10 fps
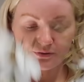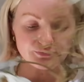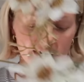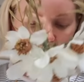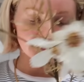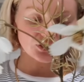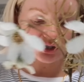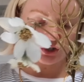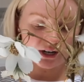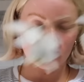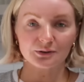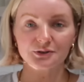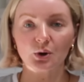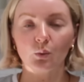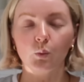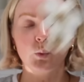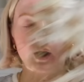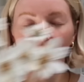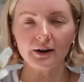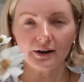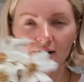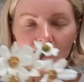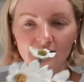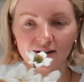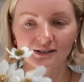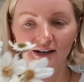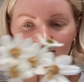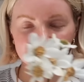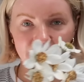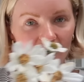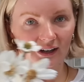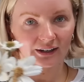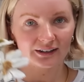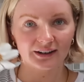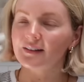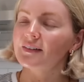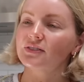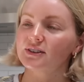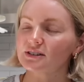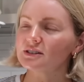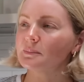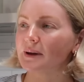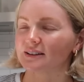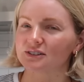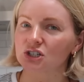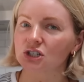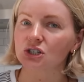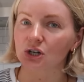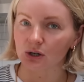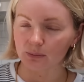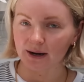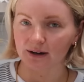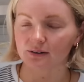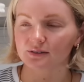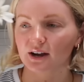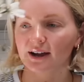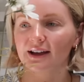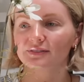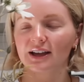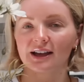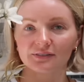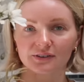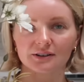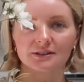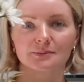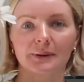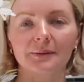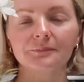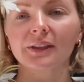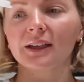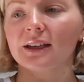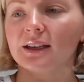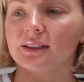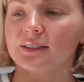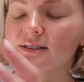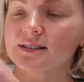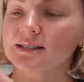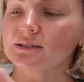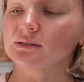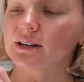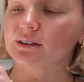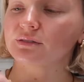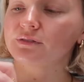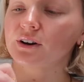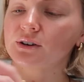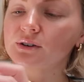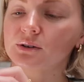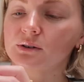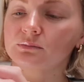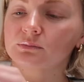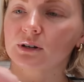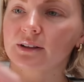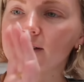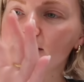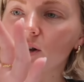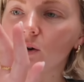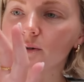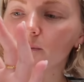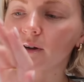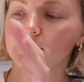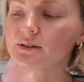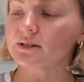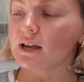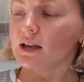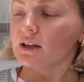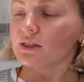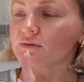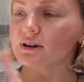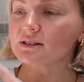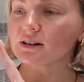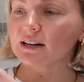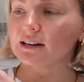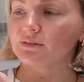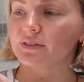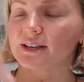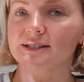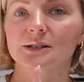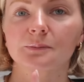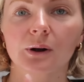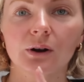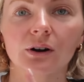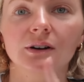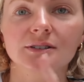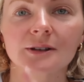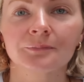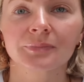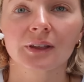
The Range and it was £1.99. This is the best £2 I have ever spent. There's these little like faux, I think these are Cosmos. The reason I love this is because